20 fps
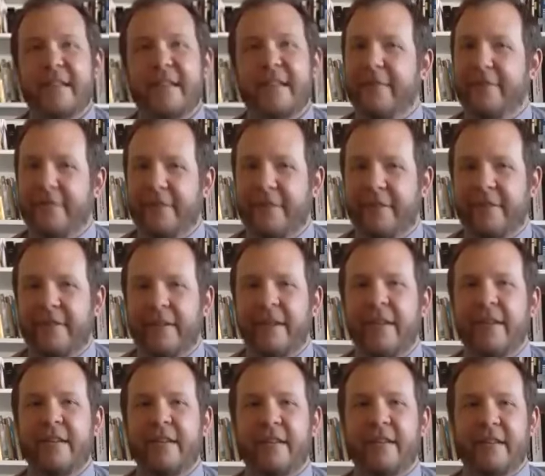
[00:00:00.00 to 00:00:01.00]
effort,
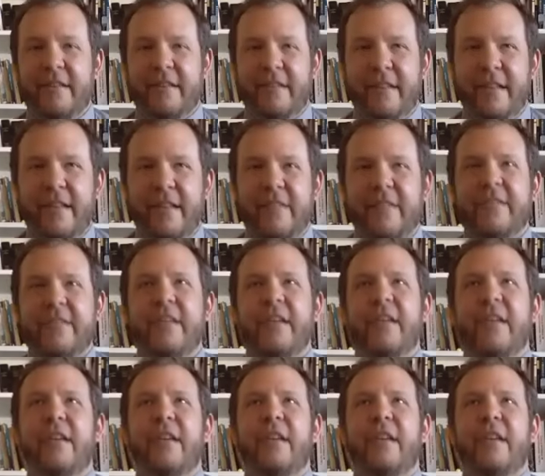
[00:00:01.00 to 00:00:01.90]
right? That takes